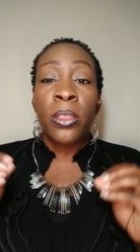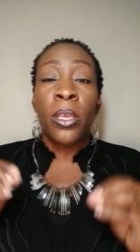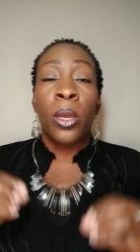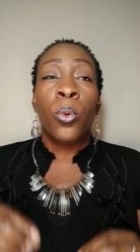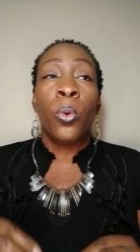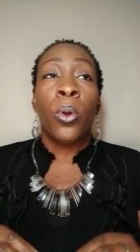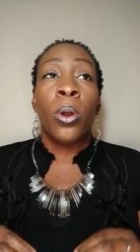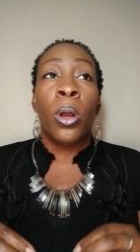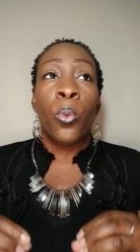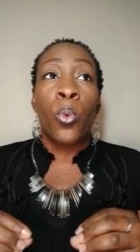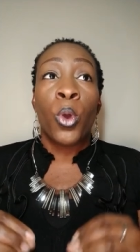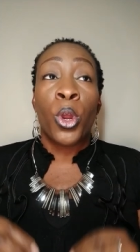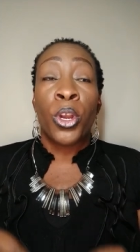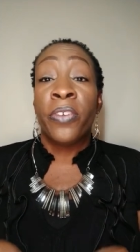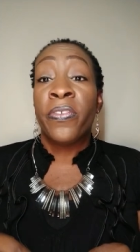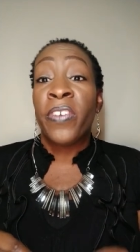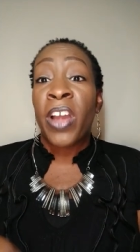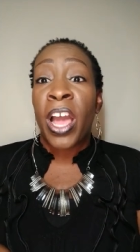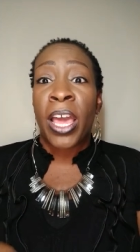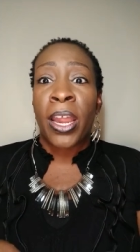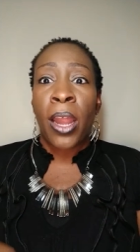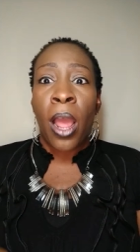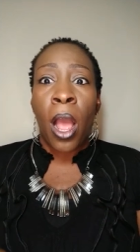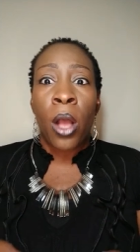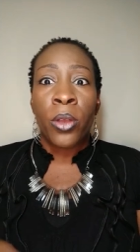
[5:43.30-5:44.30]
The word of
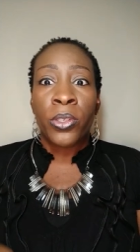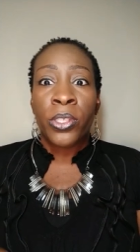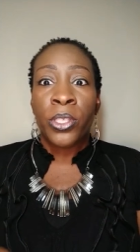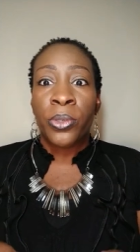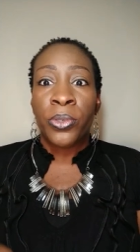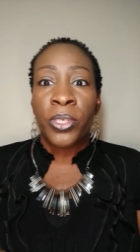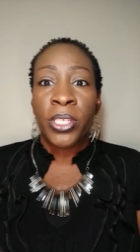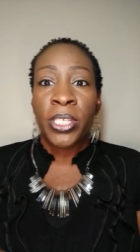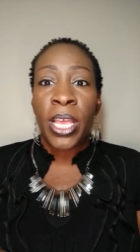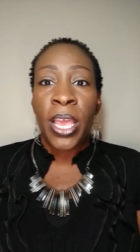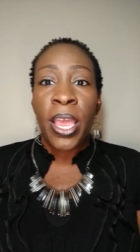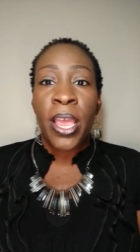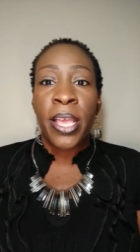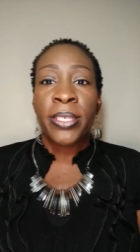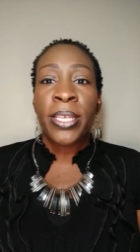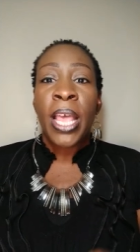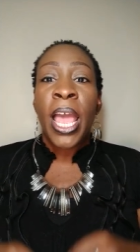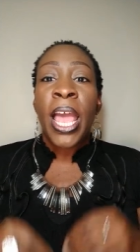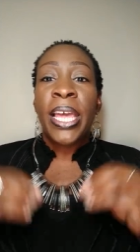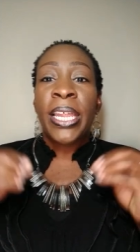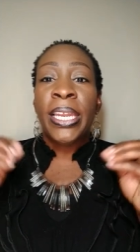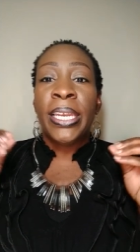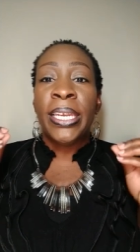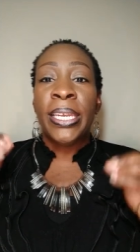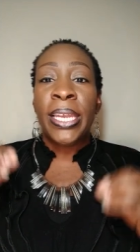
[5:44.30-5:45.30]
God also says,
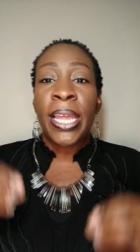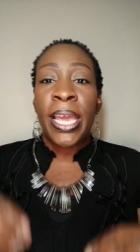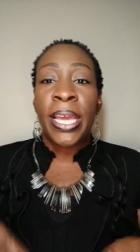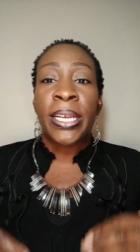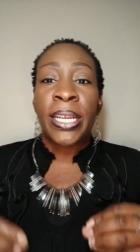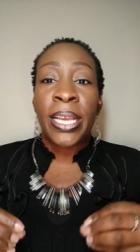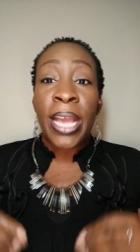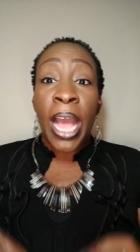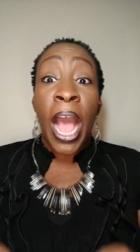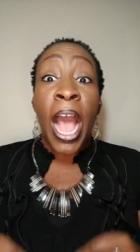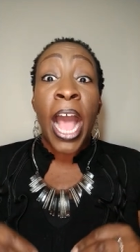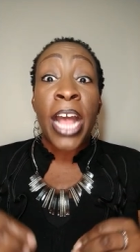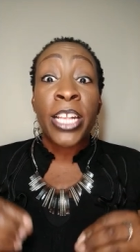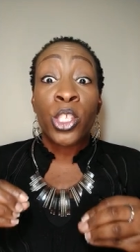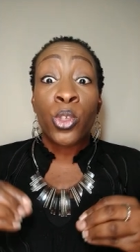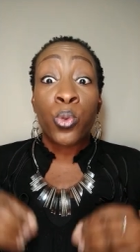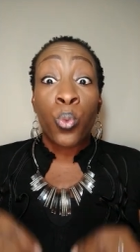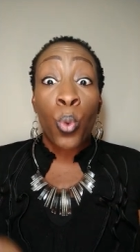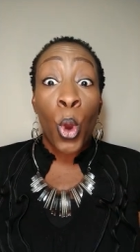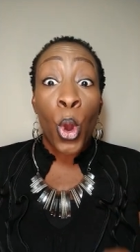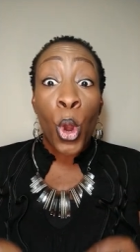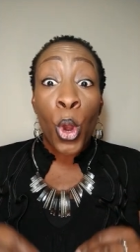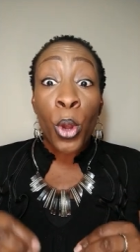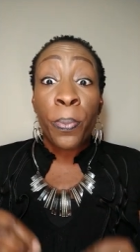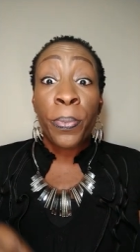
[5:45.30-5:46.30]
let God's
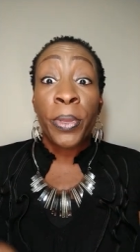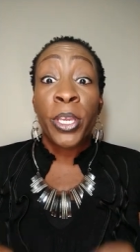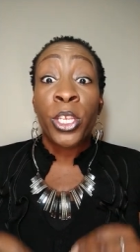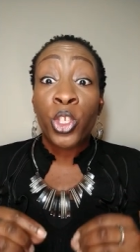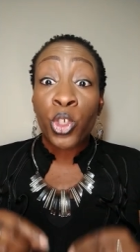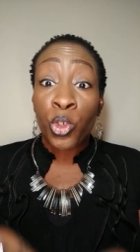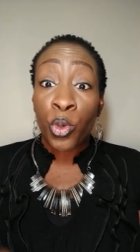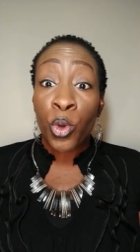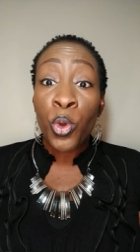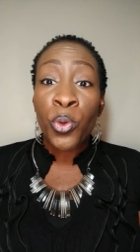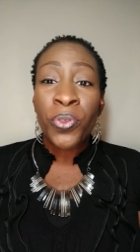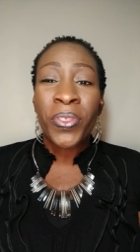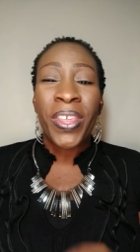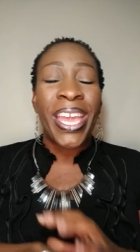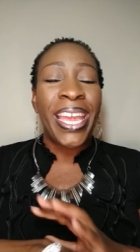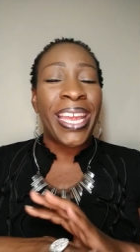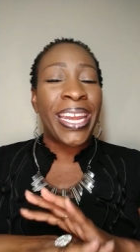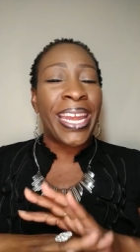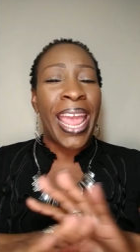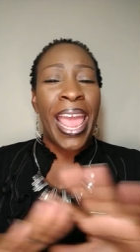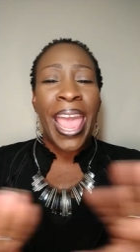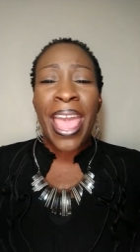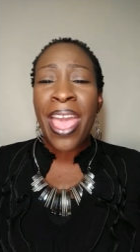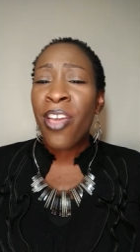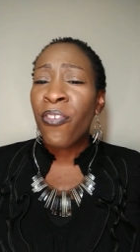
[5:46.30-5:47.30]
word be truth
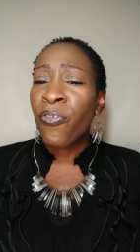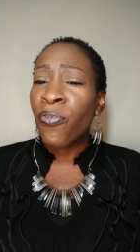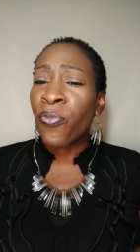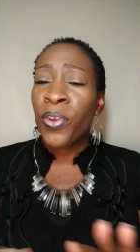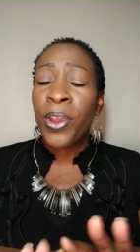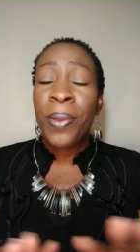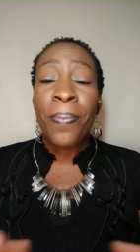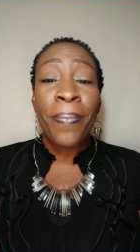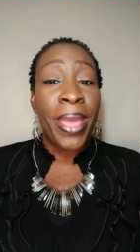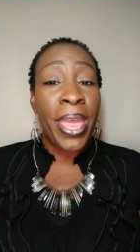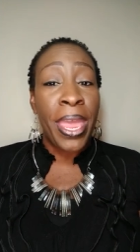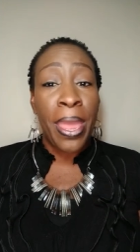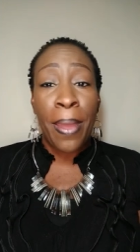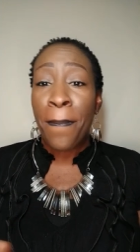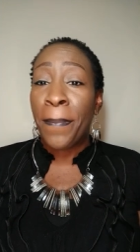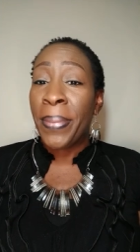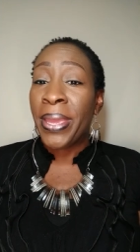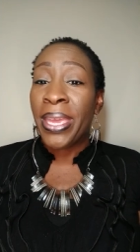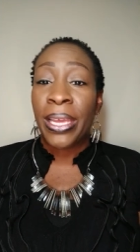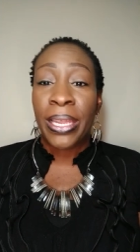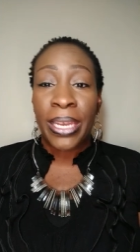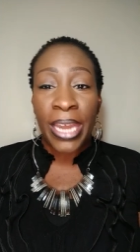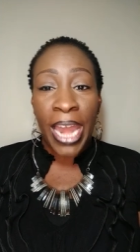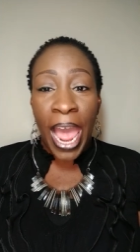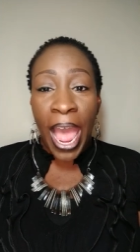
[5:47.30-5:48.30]
and every man
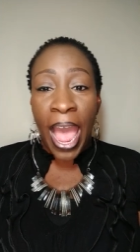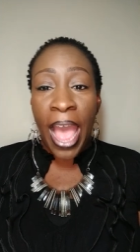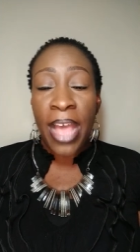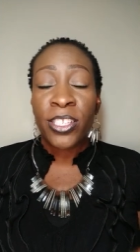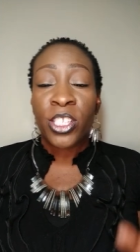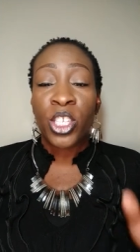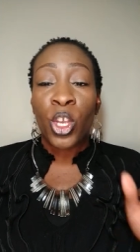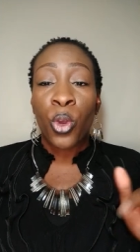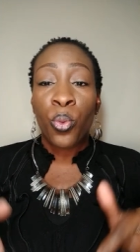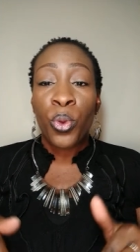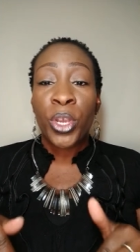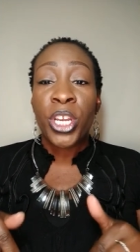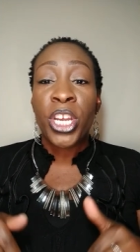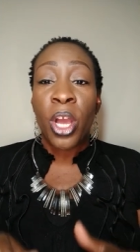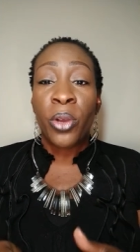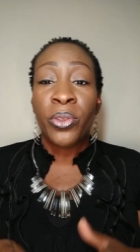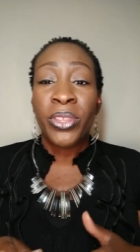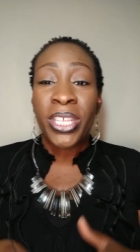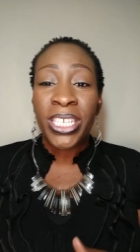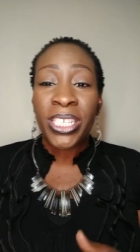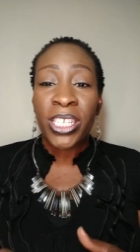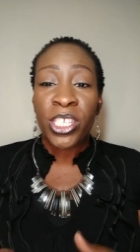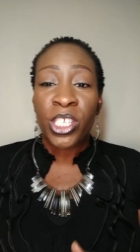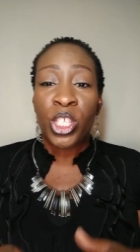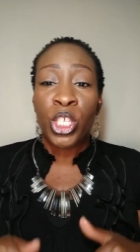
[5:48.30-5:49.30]
be a lie. So we know
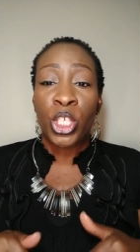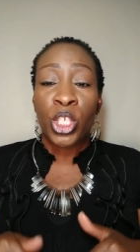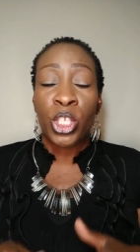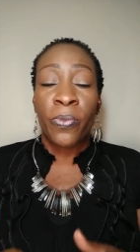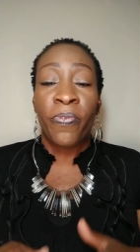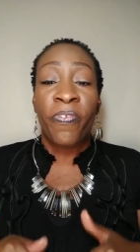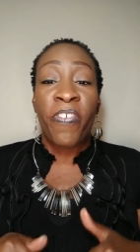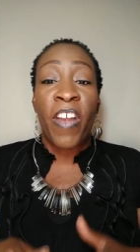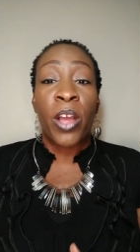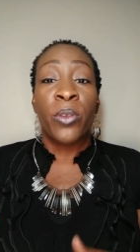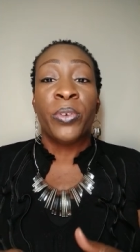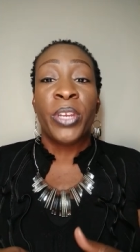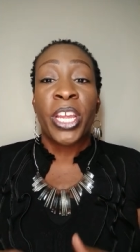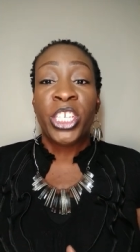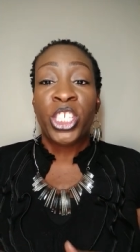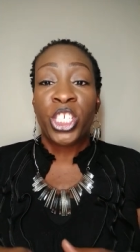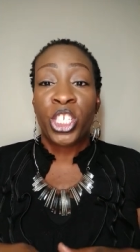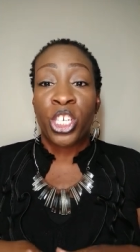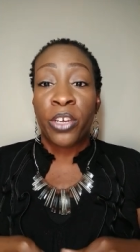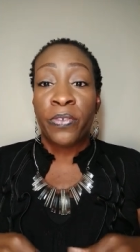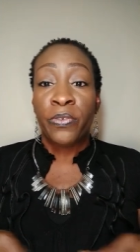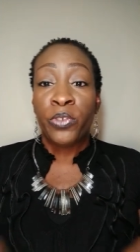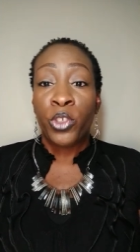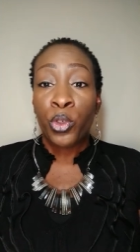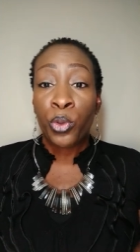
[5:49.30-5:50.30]
this is the
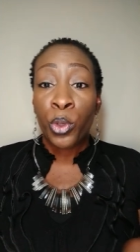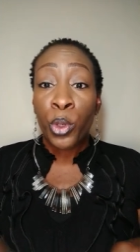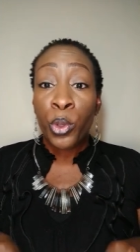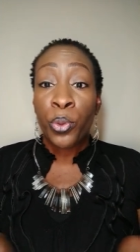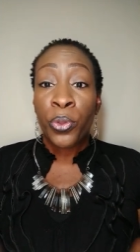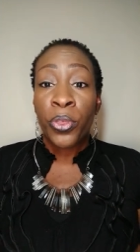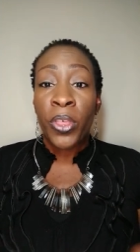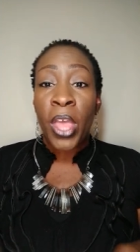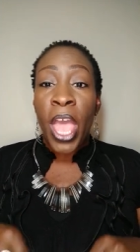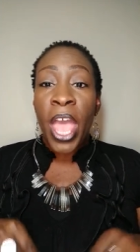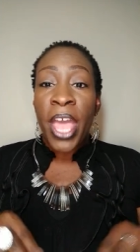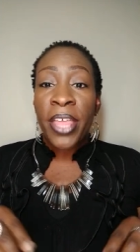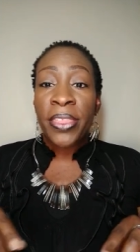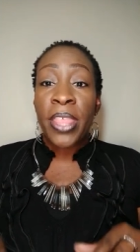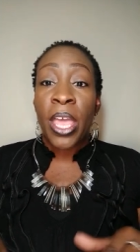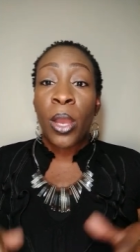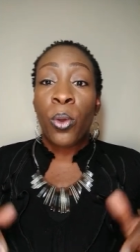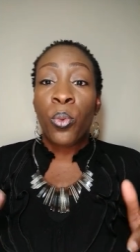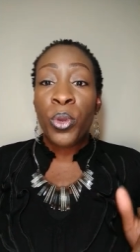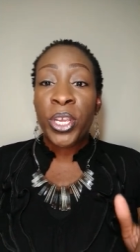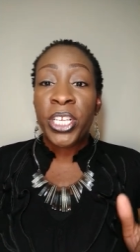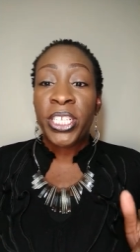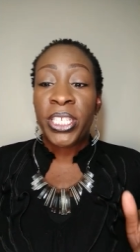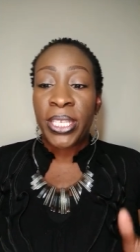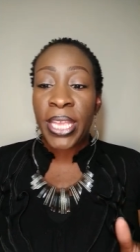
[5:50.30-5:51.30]
foundation of truth
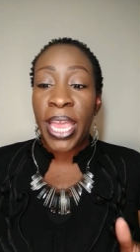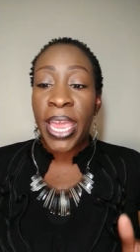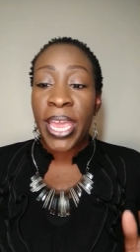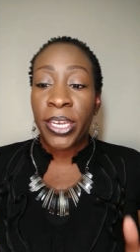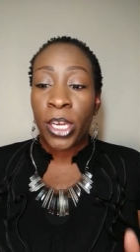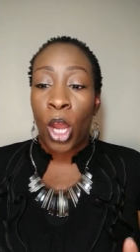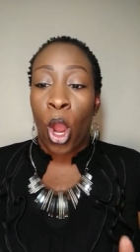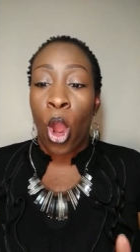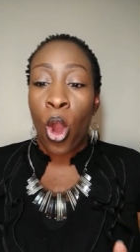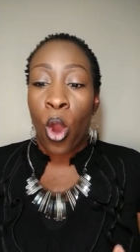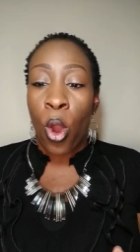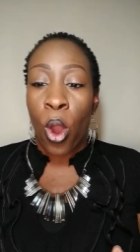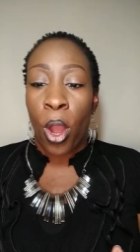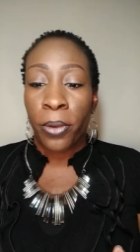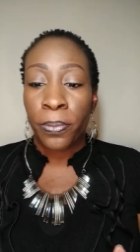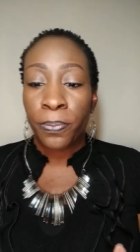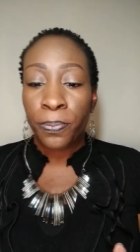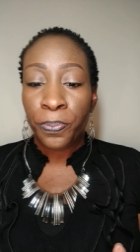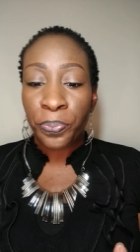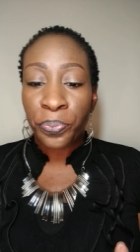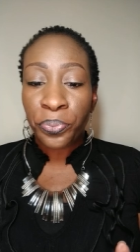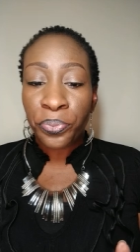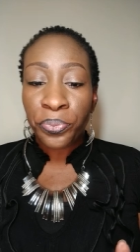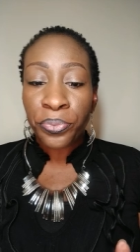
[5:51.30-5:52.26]
that we stand on